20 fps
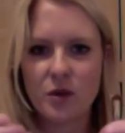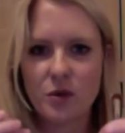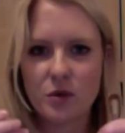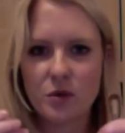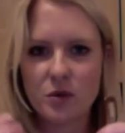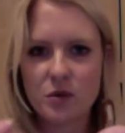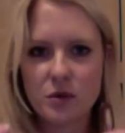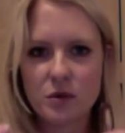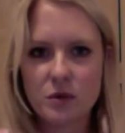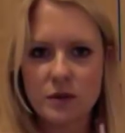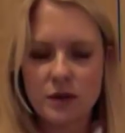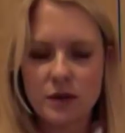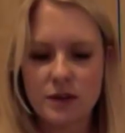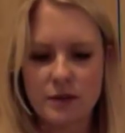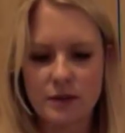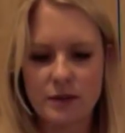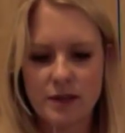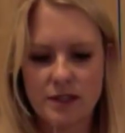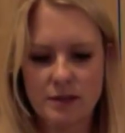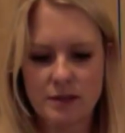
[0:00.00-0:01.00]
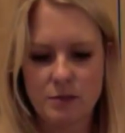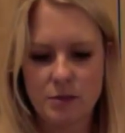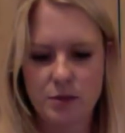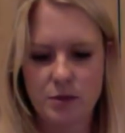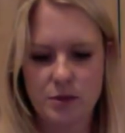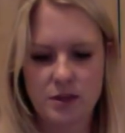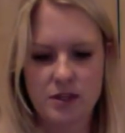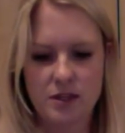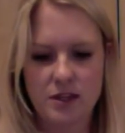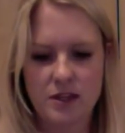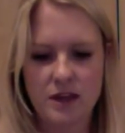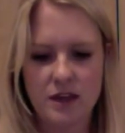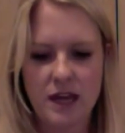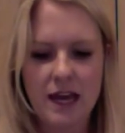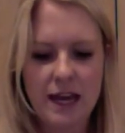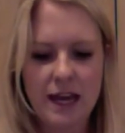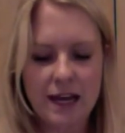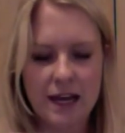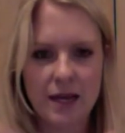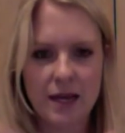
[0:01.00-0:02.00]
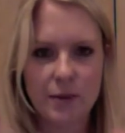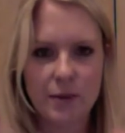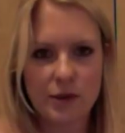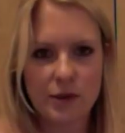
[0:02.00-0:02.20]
Always important. Hair clips.